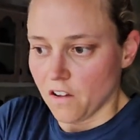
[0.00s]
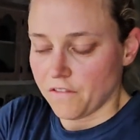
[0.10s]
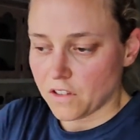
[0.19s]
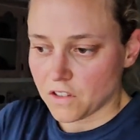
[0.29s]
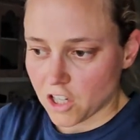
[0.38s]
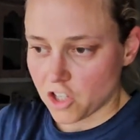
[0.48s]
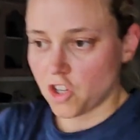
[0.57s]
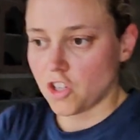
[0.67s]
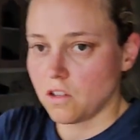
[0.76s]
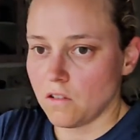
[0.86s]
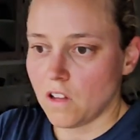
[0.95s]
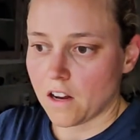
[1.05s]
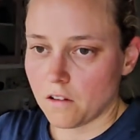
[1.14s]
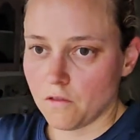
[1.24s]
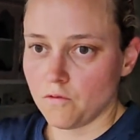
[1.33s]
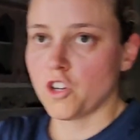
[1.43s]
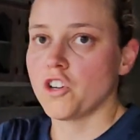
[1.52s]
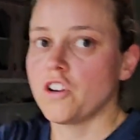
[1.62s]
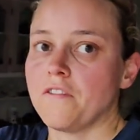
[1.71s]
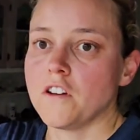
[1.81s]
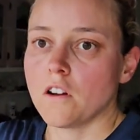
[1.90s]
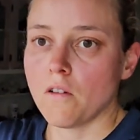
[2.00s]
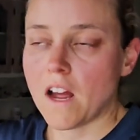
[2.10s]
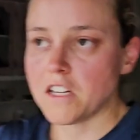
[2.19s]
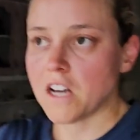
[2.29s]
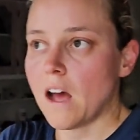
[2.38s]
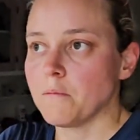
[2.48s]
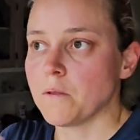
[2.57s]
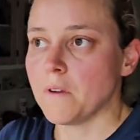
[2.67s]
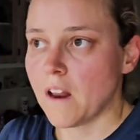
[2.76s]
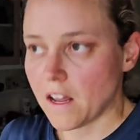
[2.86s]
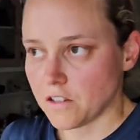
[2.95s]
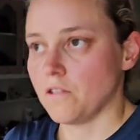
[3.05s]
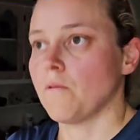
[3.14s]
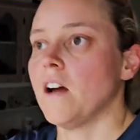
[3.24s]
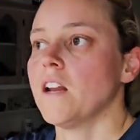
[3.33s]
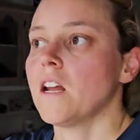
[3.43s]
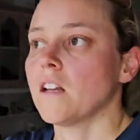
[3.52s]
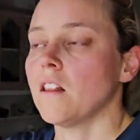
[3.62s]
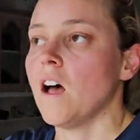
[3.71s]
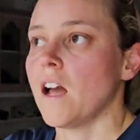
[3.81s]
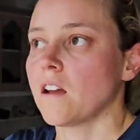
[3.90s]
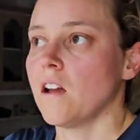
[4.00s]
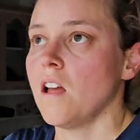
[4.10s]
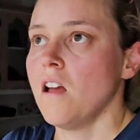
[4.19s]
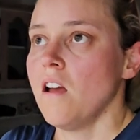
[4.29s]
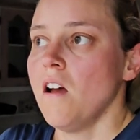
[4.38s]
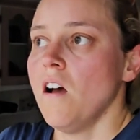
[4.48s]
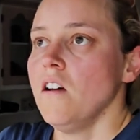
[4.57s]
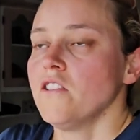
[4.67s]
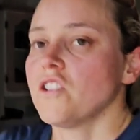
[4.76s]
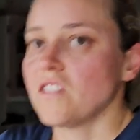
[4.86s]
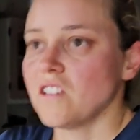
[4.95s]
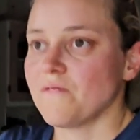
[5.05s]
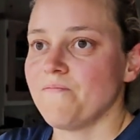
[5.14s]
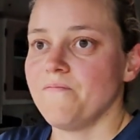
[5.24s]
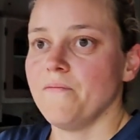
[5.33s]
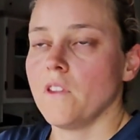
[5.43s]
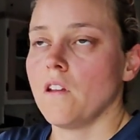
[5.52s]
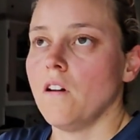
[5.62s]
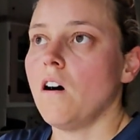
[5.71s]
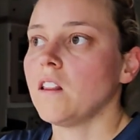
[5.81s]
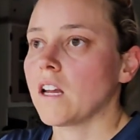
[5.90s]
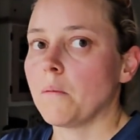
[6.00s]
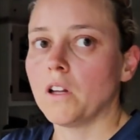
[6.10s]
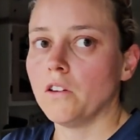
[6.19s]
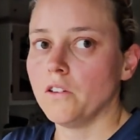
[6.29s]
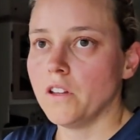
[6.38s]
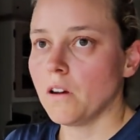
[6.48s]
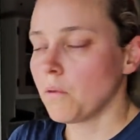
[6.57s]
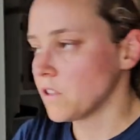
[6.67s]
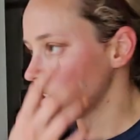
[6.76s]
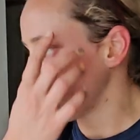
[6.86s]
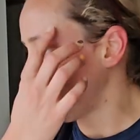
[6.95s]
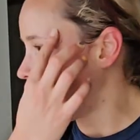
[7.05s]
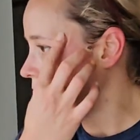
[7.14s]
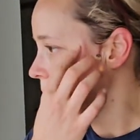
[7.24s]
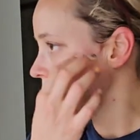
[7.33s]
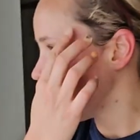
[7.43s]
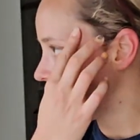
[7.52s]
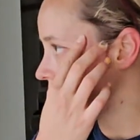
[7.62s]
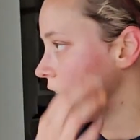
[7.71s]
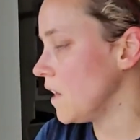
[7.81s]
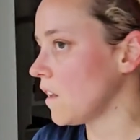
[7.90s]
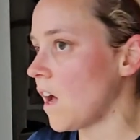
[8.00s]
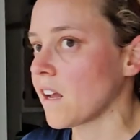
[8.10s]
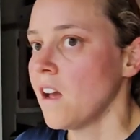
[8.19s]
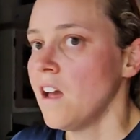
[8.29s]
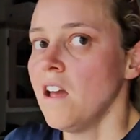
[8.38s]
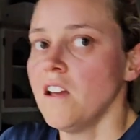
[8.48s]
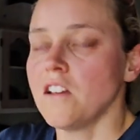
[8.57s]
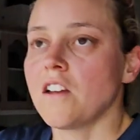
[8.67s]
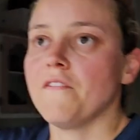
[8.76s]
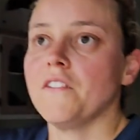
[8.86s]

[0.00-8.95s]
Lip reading: feels like it's just like shifting around your abdomen as you're running, and like just this like a balloon that wants to pop, and then like you can